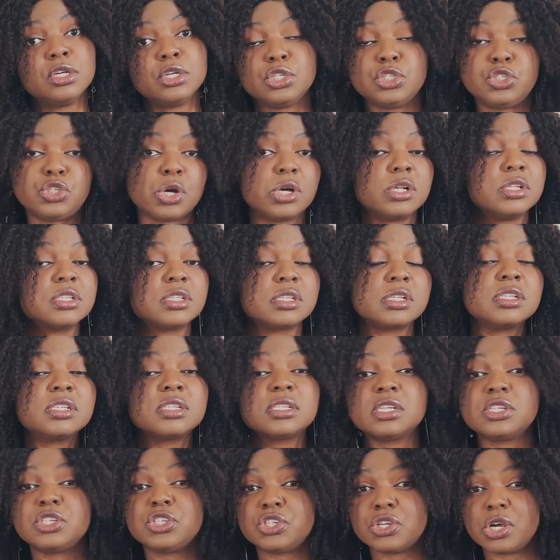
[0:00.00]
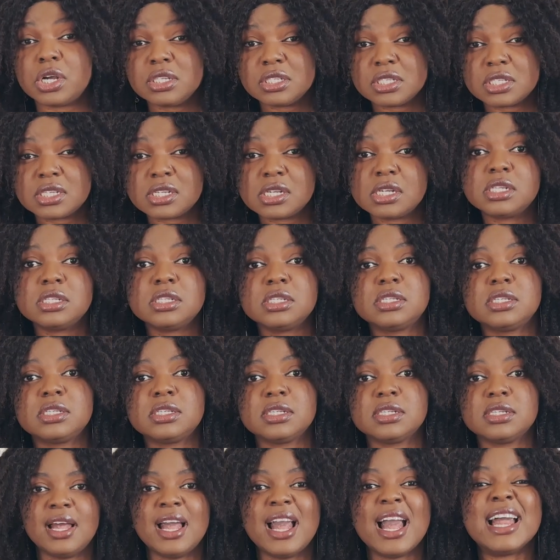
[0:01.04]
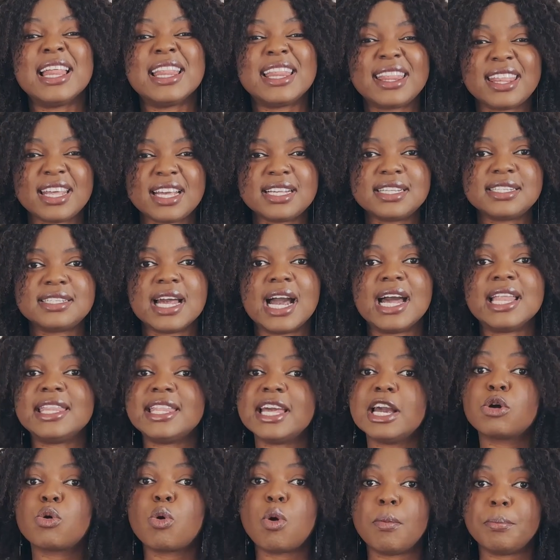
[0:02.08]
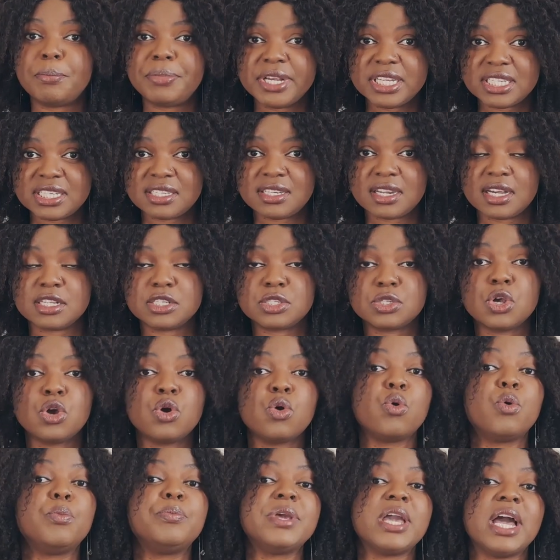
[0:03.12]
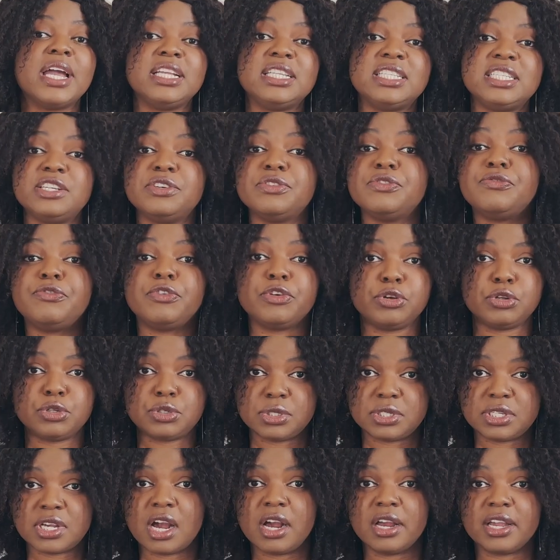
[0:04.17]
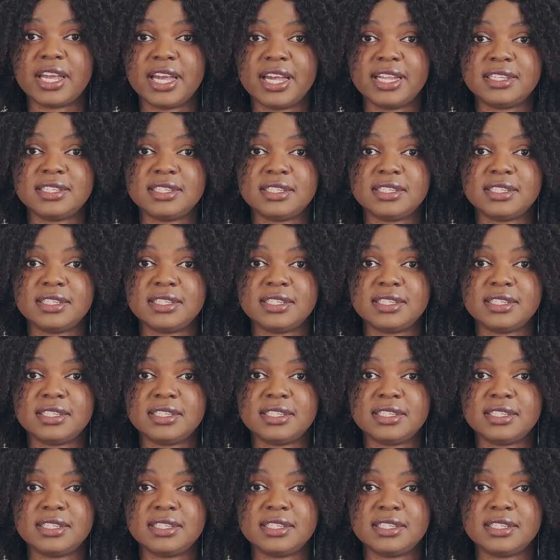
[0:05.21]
Johnson's & Johnson's, these and their competitors will be ideal for you to target.